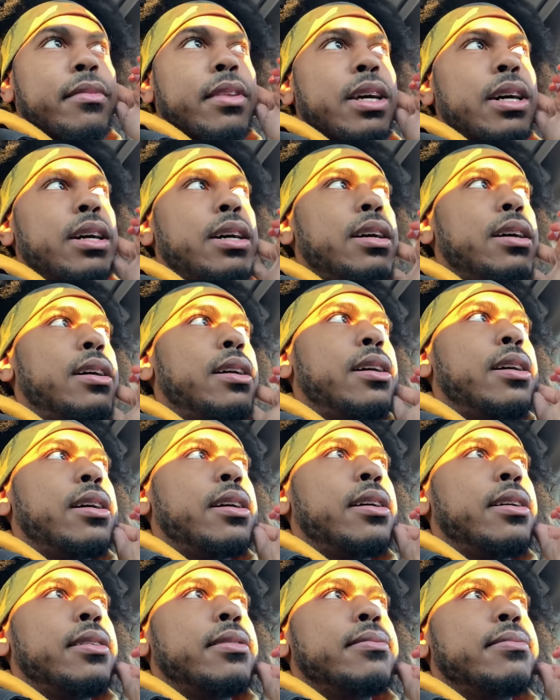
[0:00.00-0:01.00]

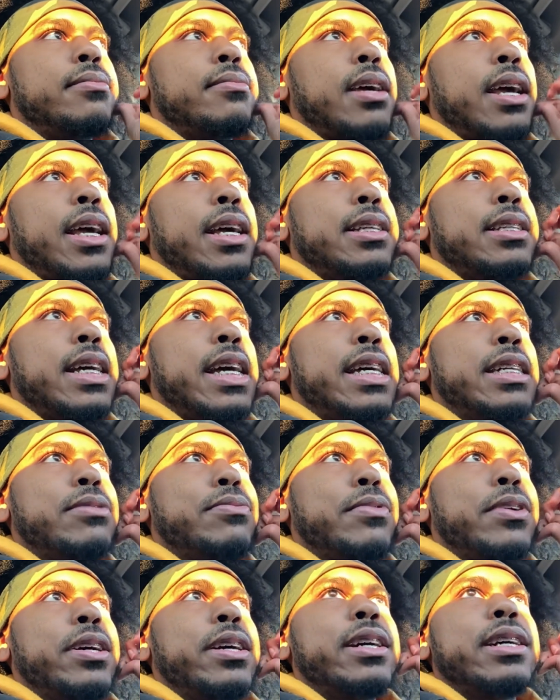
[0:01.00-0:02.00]
uh and days
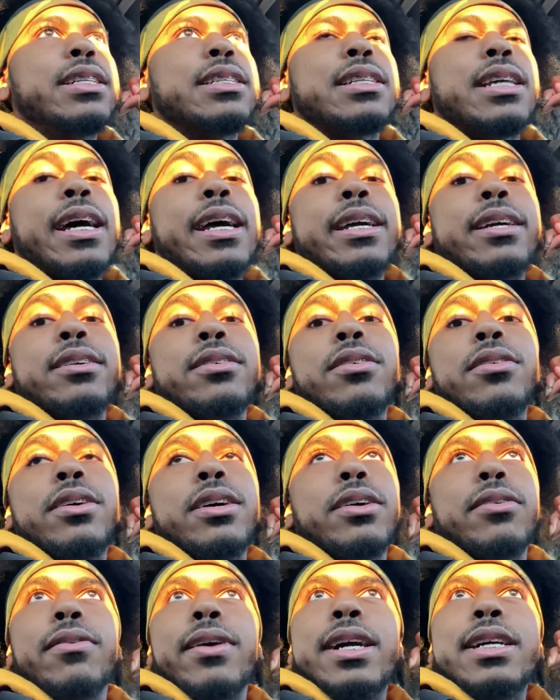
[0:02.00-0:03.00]
where it's like going
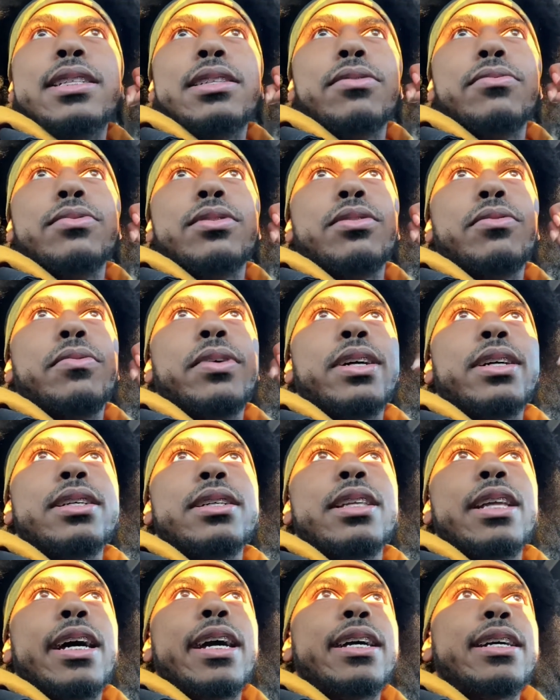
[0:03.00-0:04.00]
crazy to where
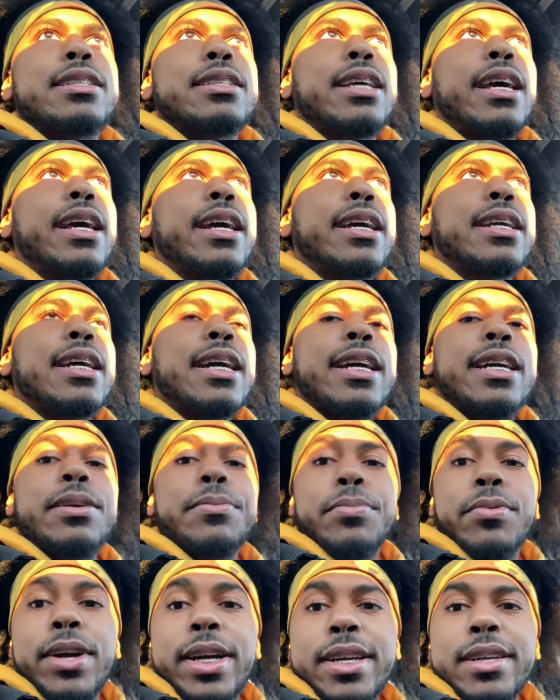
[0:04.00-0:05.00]
like dang can i get a
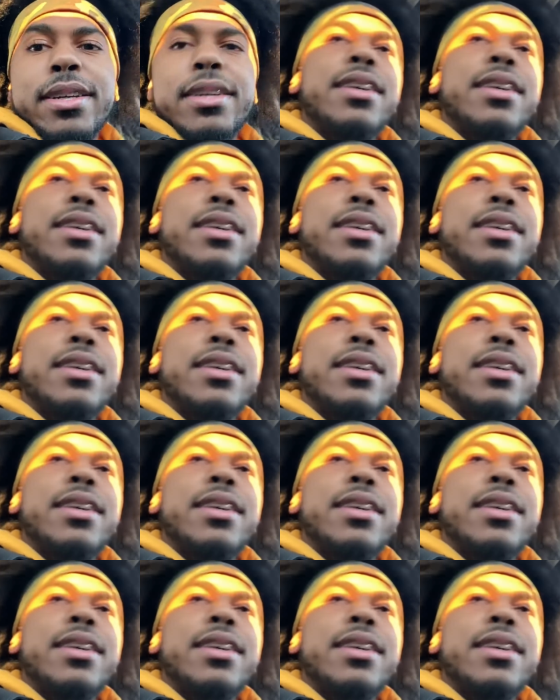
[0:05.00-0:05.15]
break